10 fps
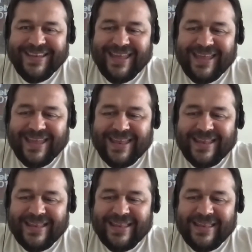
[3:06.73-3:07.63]

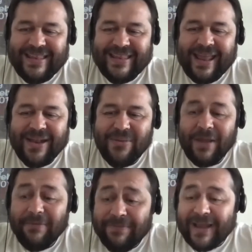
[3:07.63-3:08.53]
And we
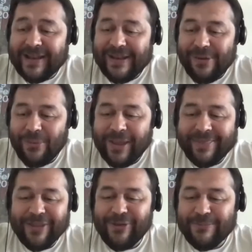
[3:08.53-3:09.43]
have fun. We
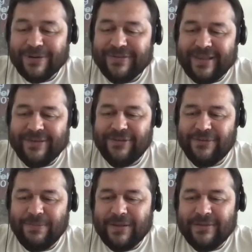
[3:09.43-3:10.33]
had a lot of conversations,
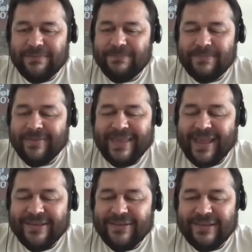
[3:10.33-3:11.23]
but at the
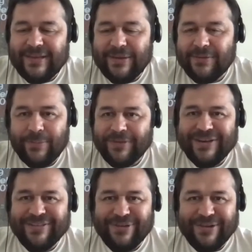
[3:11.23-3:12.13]
end, she
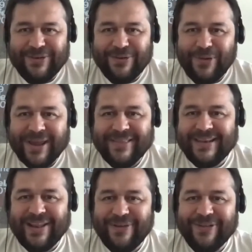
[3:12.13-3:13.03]
wasn't interested in
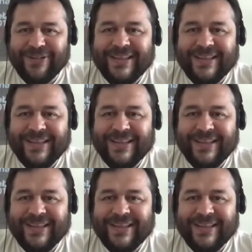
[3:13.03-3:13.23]
writing at all.